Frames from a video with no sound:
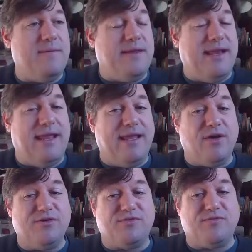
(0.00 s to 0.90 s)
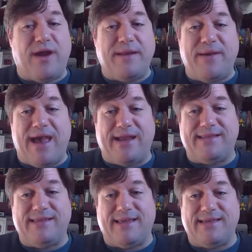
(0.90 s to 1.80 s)
I mean, it goes right back to
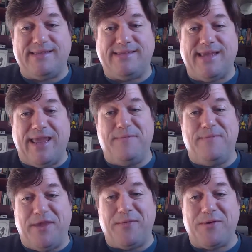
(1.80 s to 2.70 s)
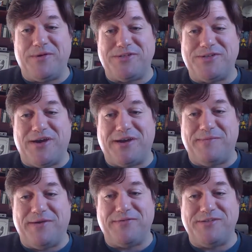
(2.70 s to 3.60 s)
the same thing we were just talking
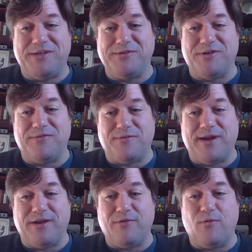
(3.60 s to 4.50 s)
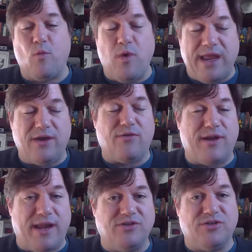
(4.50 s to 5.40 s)
about for SQL Server, right? Weak
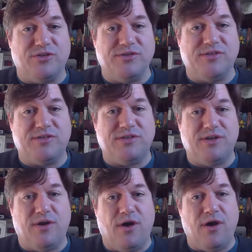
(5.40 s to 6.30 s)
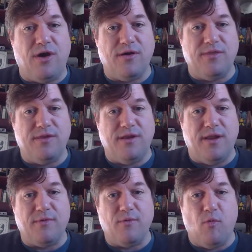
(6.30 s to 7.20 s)
credentials are the
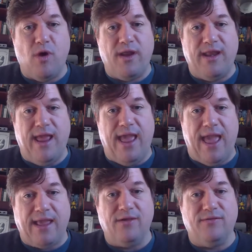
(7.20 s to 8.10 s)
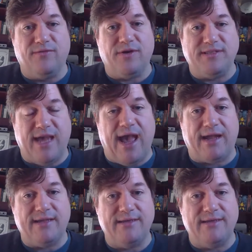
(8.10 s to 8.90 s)
#1 angle for attack.